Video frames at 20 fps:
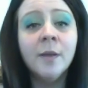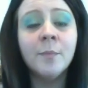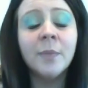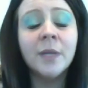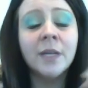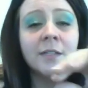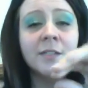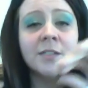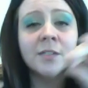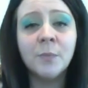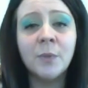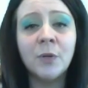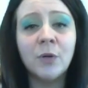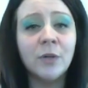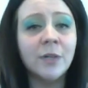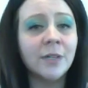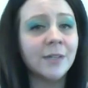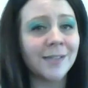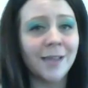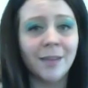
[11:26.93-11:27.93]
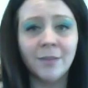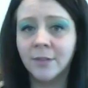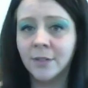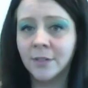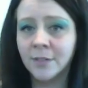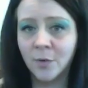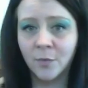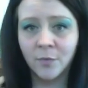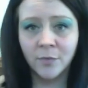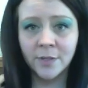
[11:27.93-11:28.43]
because spirit is on
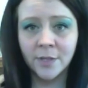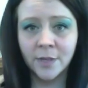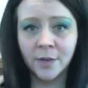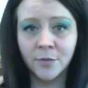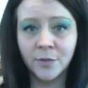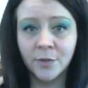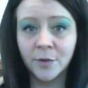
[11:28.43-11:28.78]
what's over there.